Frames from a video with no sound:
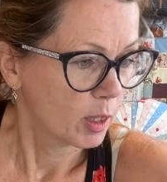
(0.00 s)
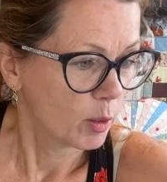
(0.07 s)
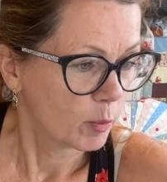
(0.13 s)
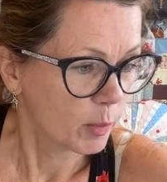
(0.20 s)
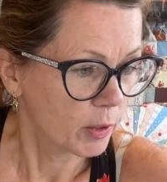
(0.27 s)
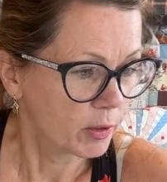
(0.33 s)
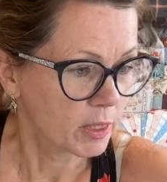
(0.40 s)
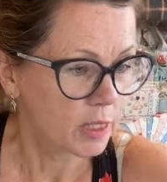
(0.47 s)

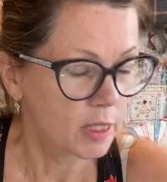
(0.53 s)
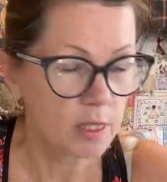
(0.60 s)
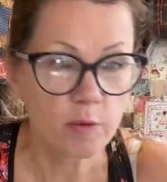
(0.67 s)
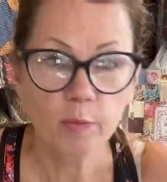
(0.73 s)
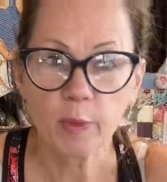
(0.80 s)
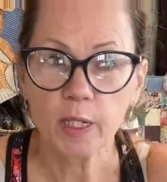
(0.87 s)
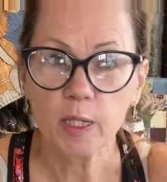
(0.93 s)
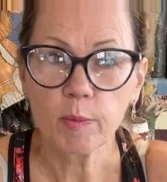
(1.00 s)
boxes of
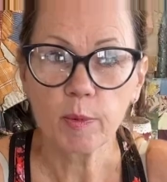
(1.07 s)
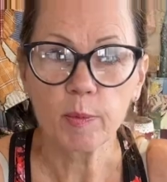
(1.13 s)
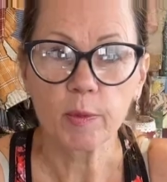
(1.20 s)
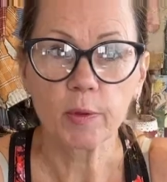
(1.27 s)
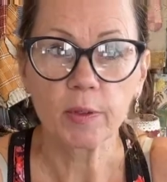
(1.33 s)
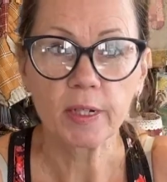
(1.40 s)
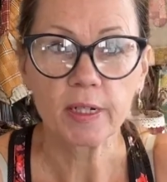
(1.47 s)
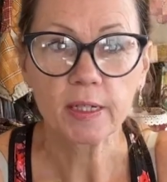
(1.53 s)
baby
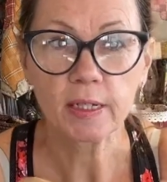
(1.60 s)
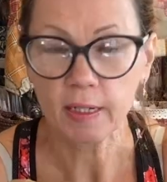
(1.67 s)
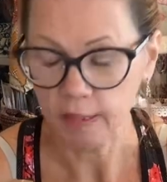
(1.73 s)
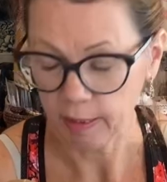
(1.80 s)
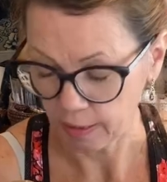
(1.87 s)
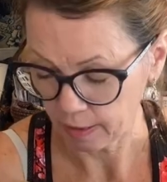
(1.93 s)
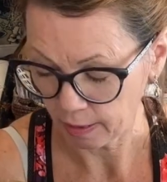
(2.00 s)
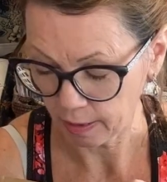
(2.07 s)
boys.
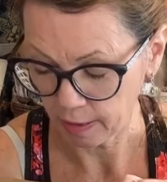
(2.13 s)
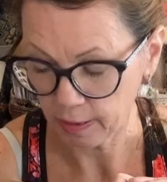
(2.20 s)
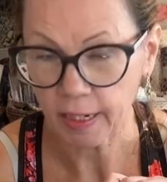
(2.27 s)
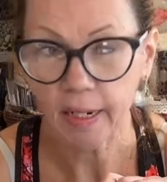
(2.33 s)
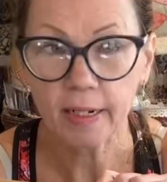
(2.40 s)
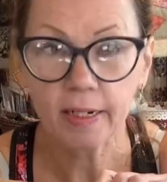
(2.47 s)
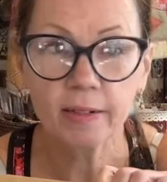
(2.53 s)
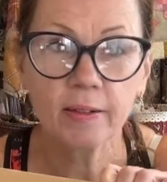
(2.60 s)

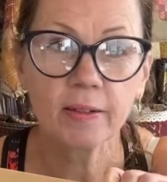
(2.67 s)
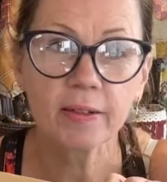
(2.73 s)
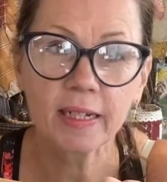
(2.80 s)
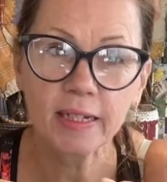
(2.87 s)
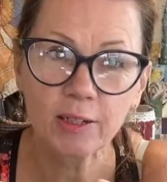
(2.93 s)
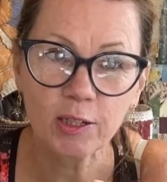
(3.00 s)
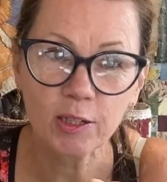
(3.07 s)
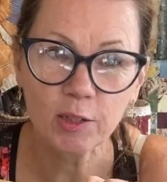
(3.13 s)
Okay,
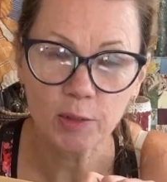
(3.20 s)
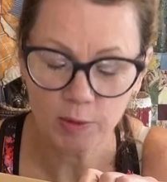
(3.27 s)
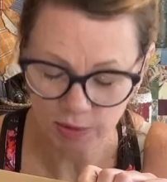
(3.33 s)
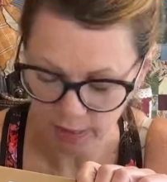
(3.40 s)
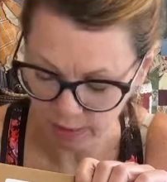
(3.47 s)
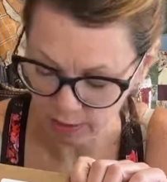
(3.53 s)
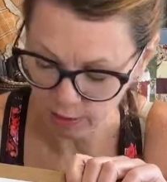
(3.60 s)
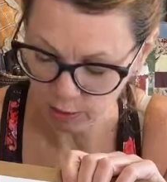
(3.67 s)
thank you,
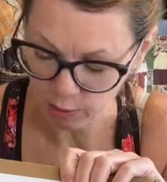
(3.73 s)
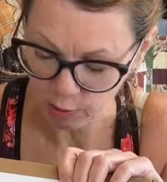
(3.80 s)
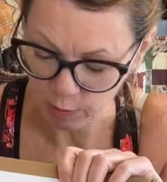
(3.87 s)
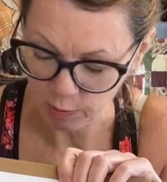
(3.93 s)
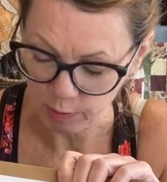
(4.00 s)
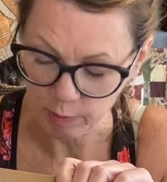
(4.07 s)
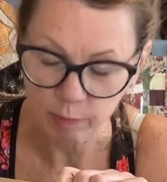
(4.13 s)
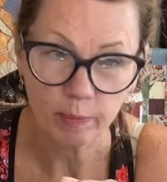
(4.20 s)
see you
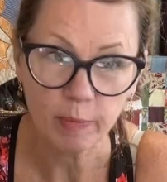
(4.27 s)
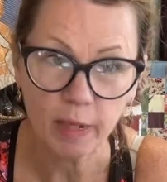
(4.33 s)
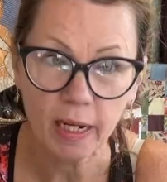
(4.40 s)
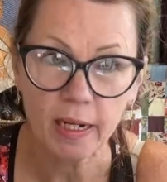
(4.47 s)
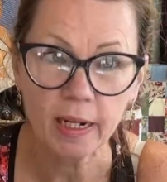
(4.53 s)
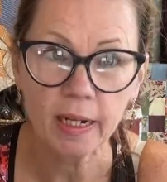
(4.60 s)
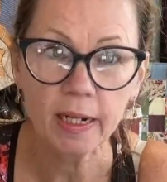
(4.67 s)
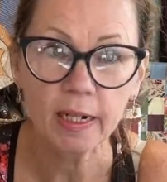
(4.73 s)
soon,
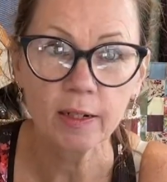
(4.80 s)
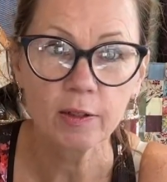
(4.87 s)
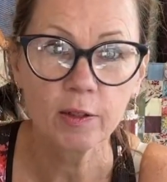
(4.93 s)
bye.